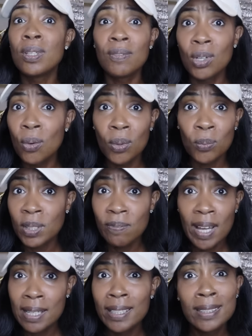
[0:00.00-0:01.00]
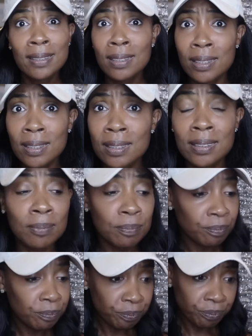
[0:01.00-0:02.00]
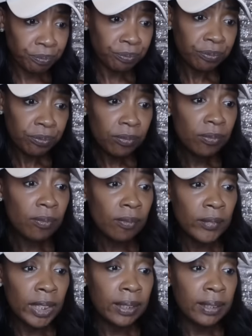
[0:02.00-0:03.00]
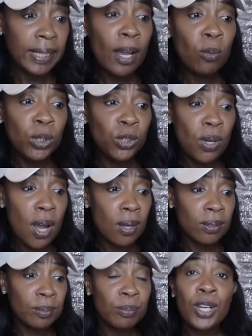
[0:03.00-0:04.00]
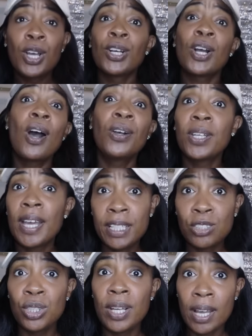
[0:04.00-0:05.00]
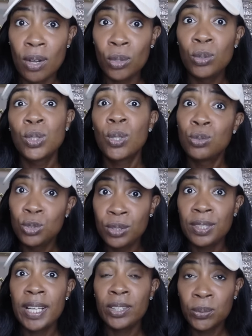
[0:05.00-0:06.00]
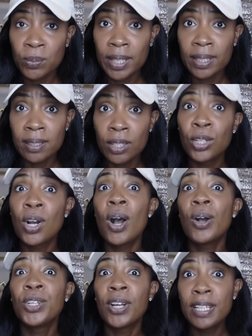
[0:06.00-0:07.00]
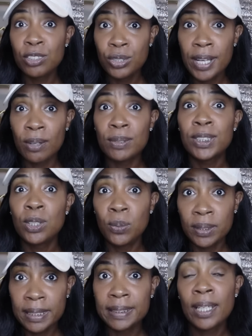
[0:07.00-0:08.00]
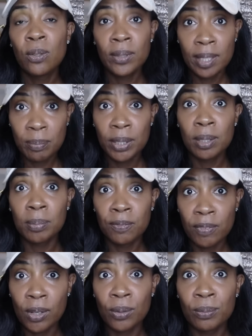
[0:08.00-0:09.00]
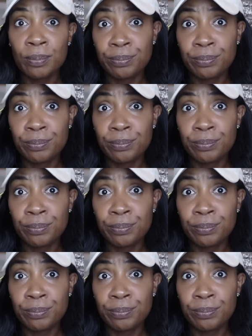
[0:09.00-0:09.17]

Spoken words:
even know what refinancing is. Now when you call them, call your agent now who told you to date the rate. Call your agent now and see what they say when they pick up the phone.